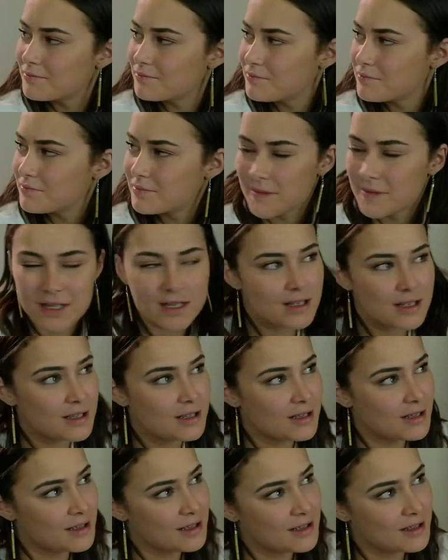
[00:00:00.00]
how would you
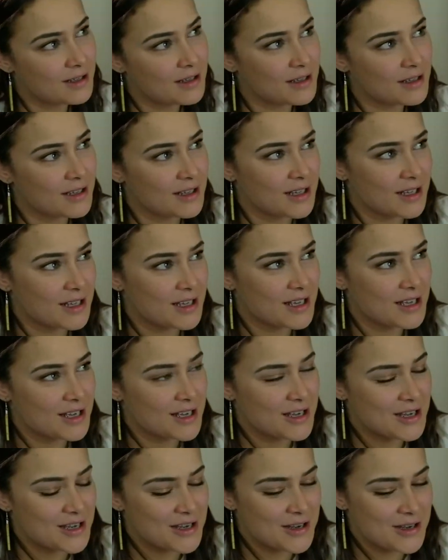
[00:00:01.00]
describe that purpose,
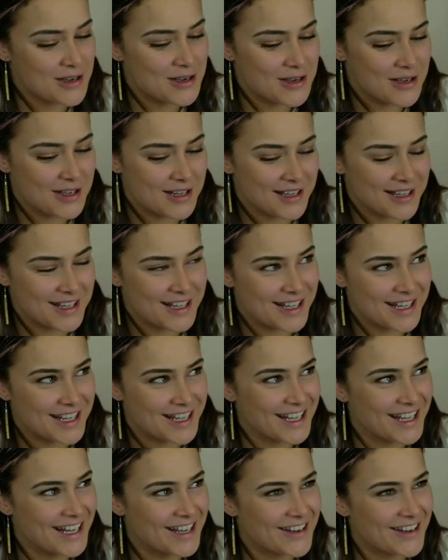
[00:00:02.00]
that same ambition?